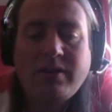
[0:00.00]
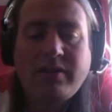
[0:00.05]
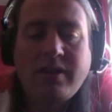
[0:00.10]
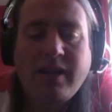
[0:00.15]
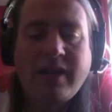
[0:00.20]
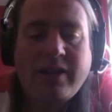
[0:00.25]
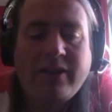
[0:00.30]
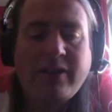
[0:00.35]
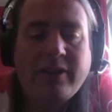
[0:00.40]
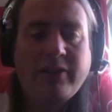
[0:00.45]

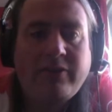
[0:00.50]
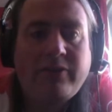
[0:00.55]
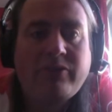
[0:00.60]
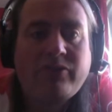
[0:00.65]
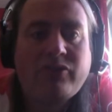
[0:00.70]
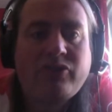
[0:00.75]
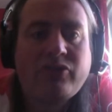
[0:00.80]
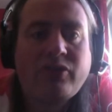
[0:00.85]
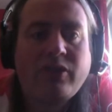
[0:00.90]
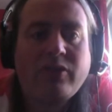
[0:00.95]
that those
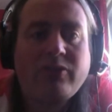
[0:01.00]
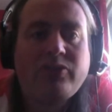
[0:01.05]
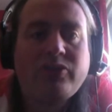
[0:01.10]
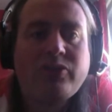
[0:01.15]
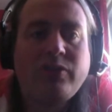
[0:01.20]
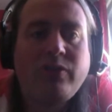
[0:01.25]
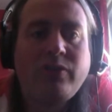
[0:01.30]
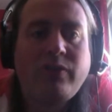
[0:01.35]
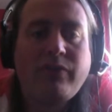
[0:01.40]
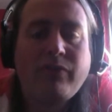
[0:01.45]
those
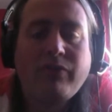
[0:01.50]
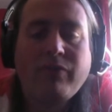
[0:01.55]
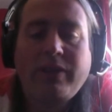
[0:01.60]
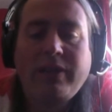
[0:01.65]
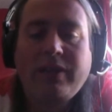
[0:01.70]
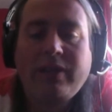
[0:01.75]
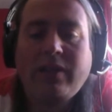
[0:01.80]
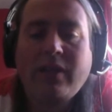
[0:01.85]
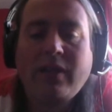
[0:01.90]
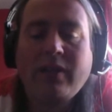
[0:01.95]

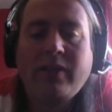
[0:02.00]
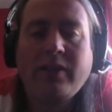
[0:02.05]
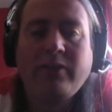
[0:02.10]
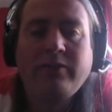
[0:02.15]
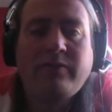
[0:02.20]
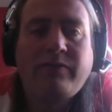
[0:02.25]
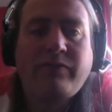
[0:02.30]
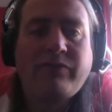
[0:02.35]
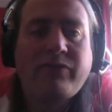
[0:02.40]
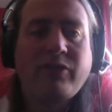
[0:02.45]
three
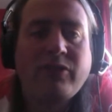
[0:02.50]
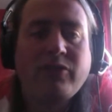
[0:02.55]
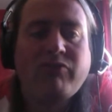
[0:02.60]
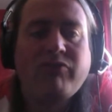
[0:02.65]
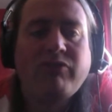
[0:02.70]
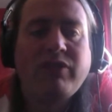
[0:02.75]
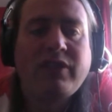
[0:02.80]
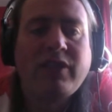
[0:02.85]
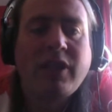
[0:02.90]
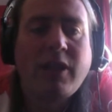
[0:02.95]

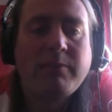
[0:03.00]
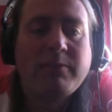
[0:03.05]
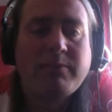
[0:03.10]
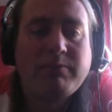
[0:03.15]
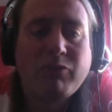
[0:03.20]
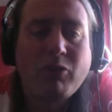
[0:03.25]
clubs